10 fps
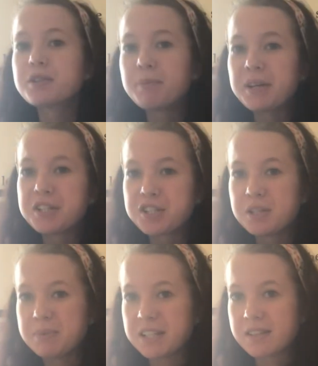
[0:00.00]
was a bit
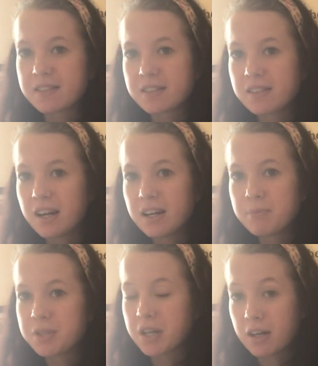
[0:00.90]
dubious because
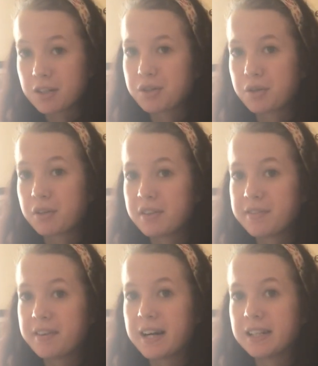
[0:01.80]
I'm a dark
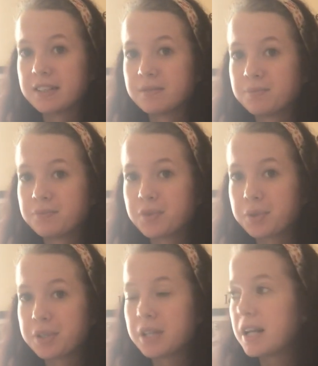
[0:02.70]
chocolate fan,
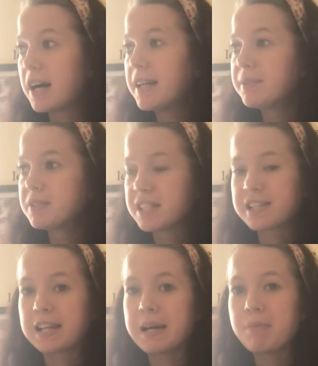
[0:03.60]
not gonna lie,
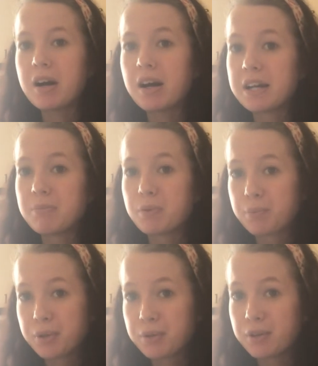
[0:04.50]
disclaimer, I am
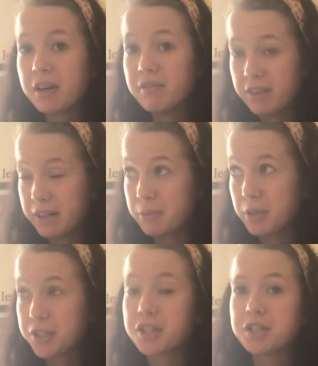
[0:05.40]
a very
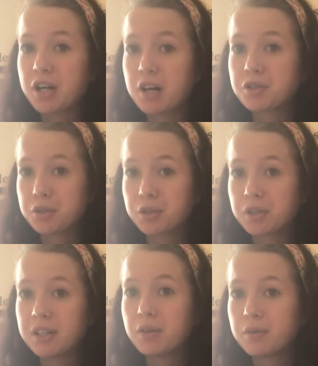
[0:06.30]
much a dark
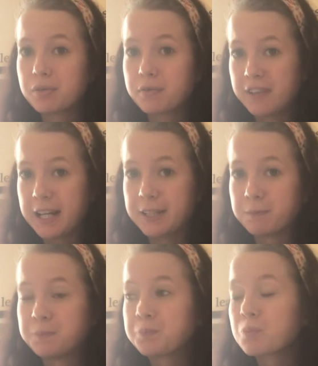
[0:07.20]
chocolate fan.